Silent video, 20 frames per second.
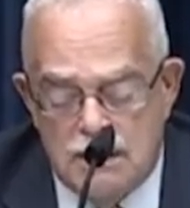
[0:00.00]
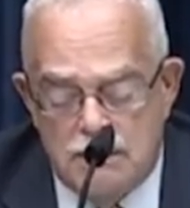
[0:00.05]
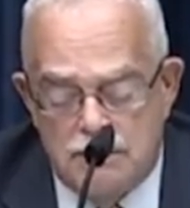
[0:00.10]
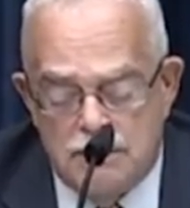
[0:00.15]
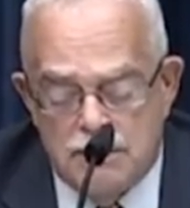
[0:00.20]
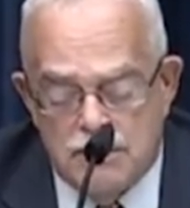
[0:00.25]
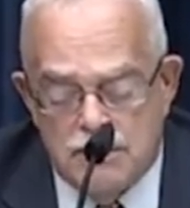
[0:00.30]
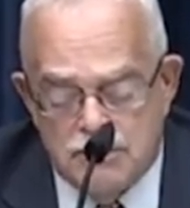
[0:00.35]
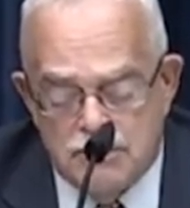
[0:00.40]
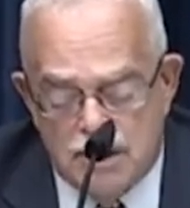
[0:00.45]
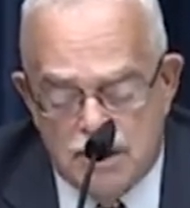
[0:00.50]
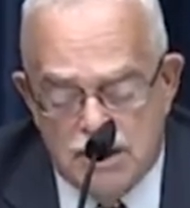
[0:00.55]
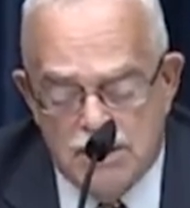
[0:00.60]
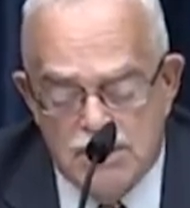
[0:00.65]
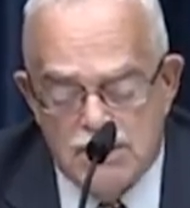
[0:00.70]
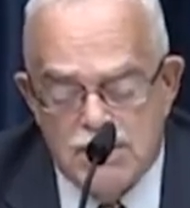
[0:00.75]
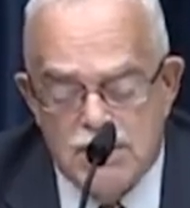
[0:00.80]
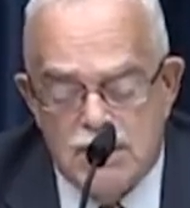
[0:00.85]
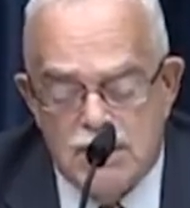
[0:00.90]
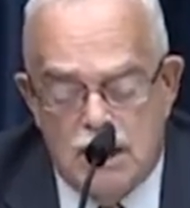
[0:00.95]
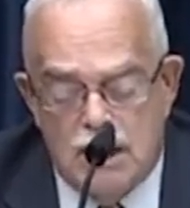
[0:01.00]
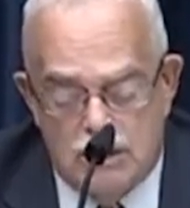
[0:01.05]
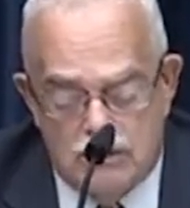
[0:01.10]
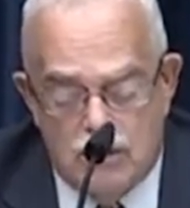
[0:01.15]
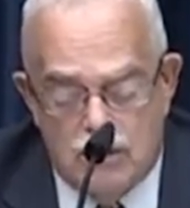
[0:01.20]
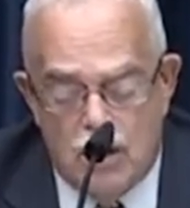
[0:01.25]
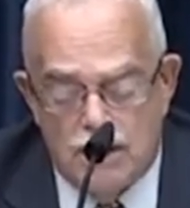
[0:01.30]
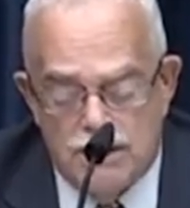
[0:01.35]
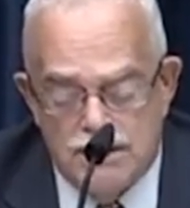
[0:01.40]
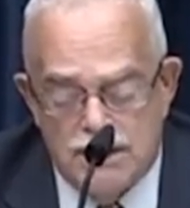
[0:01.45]
but the trucks
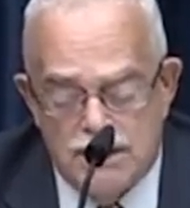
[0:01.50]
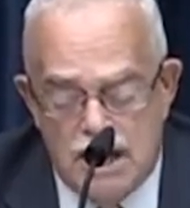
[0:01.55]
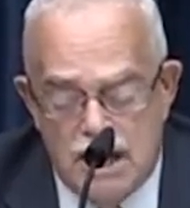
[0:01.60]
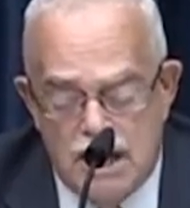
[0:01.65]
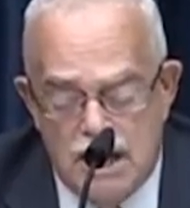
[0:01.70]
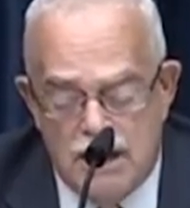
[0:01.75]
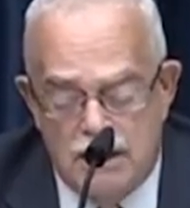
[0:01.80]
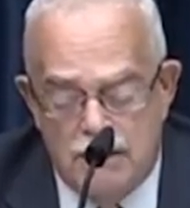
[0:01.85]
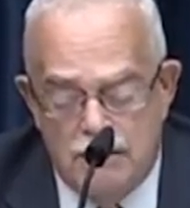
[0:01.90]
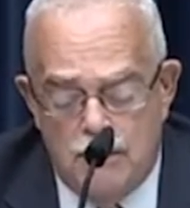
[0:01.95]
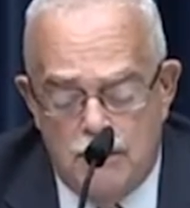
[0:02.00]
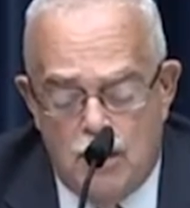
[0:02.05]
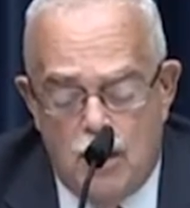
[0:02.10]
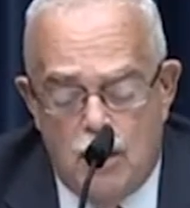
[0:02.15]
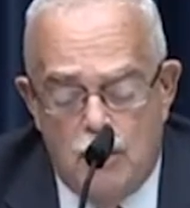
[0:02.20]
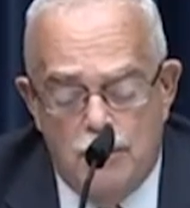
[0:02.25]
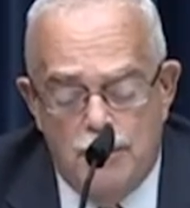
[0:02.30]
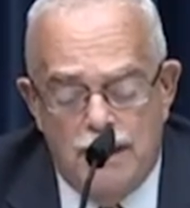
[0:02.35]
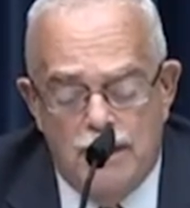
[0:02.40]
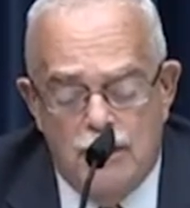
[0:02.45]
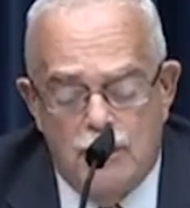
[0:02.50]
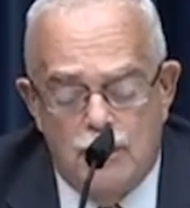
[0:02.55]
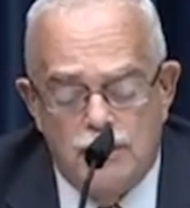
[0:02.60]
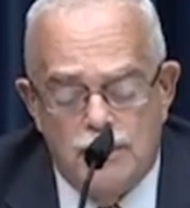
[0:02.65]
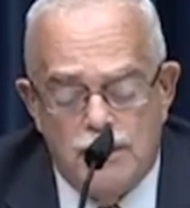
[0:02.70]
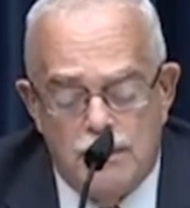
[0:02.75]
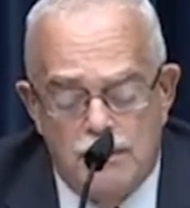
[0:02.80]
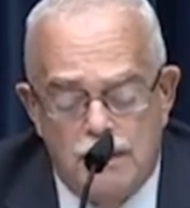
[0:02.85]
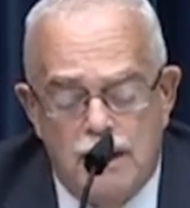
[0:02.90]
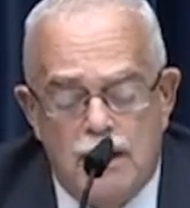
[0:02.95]
are on time, albeit with
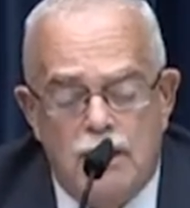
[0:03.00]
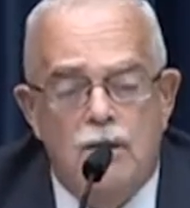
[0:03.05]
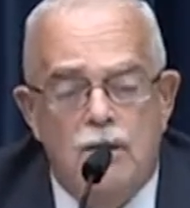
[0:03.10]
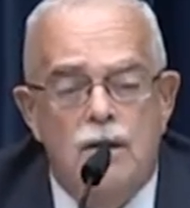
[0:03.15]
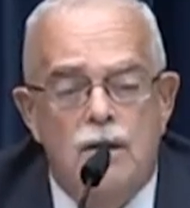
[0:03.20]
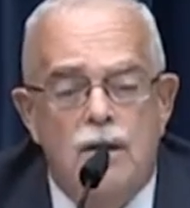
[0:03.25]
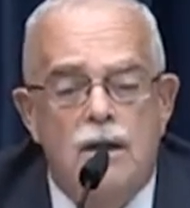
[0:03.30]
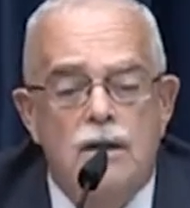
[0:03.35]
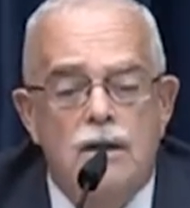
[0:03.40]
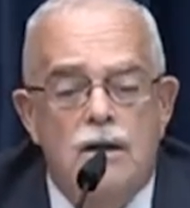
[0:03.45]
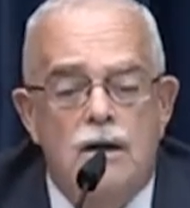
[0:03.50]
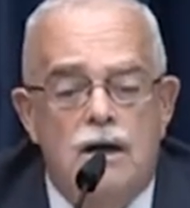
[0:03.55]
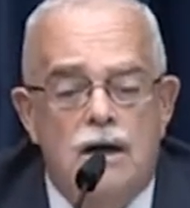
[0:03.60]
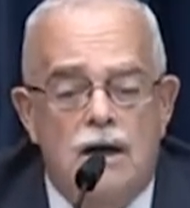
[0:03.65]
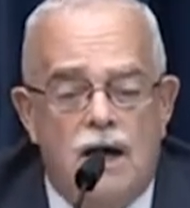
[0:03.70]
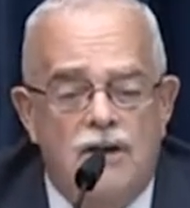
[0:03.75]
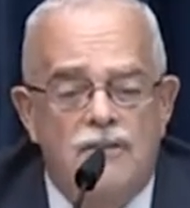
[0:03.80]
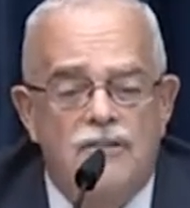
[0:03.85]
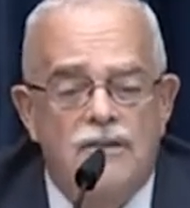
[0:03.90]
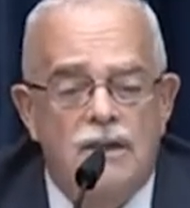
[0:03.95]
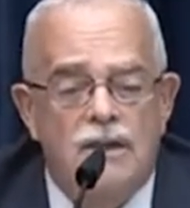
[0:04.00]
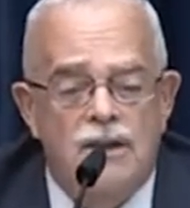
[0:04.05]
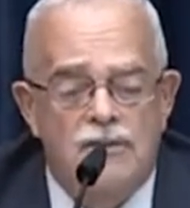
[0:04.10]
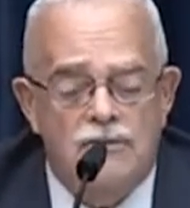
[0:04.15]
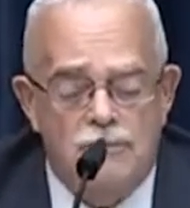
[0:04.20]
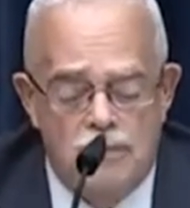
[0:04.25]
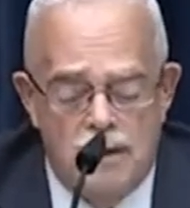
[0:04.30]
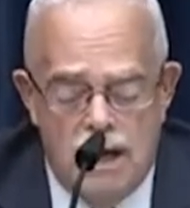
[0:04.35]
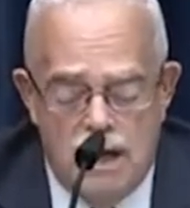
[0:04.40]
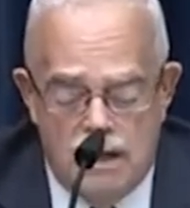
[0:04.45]
the mail often
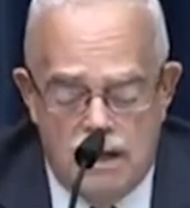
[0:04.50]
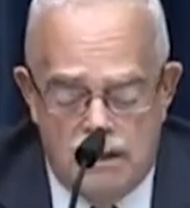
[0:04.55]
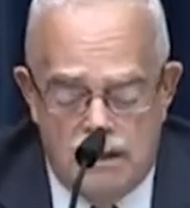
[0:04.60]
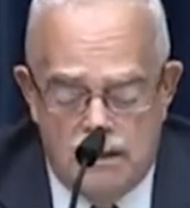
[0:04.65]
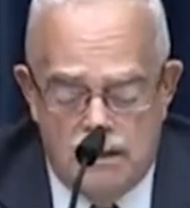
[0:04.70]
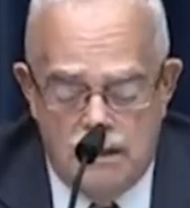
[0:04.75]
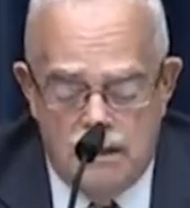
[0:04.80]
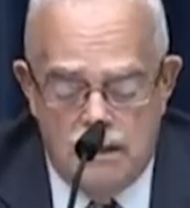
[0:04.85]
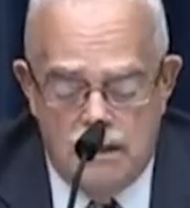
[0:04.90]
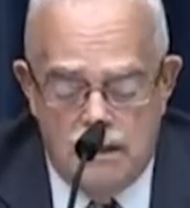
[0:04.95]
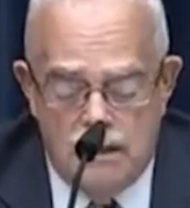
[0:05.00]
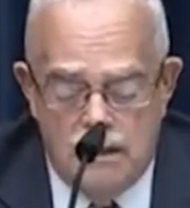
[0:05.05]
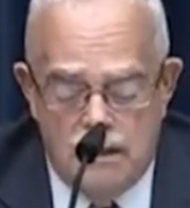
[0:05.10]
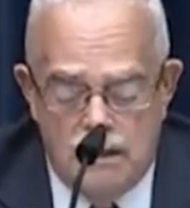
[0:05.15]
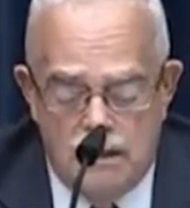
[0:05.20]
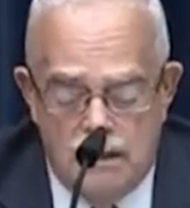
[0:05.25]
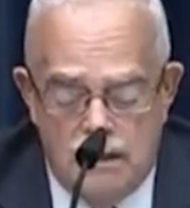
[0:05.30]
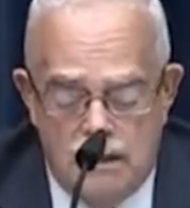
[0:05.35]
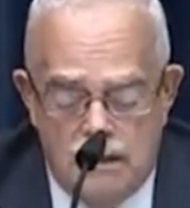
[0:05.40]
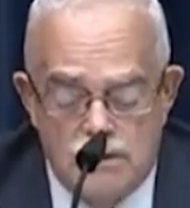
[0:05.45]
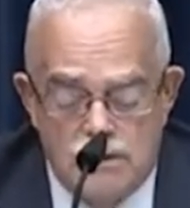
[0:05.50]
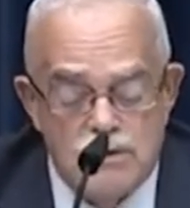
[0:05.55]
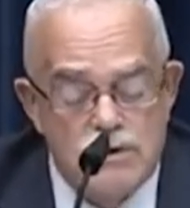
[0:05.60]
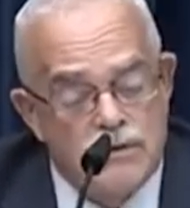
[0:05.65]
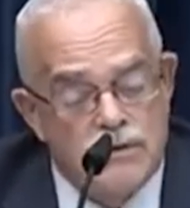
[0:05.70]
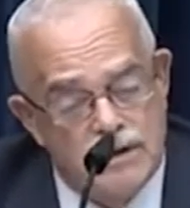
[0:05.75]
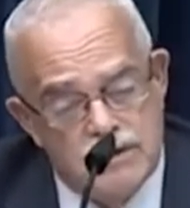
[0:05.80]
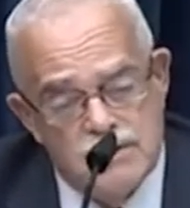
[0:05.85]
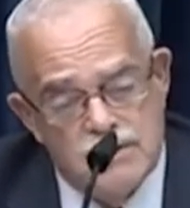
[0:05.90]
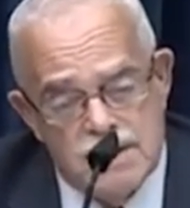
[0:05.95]
left behind. So
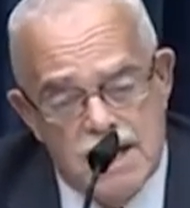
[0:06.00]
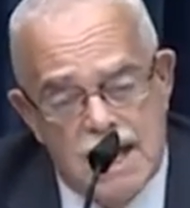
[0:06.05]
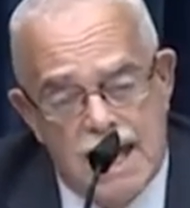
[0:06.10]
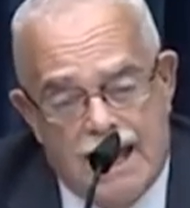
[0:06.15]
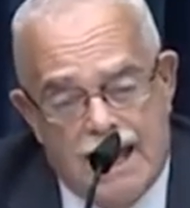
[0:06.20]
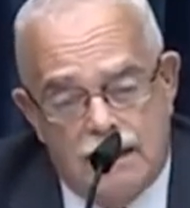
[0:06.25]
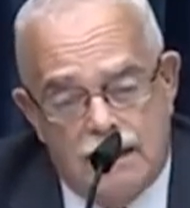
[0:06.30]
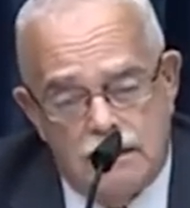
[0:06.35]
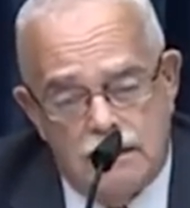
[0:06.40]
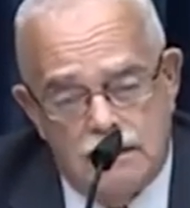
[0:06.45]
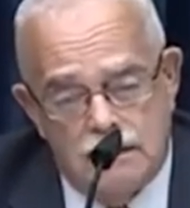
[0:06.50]
there's that.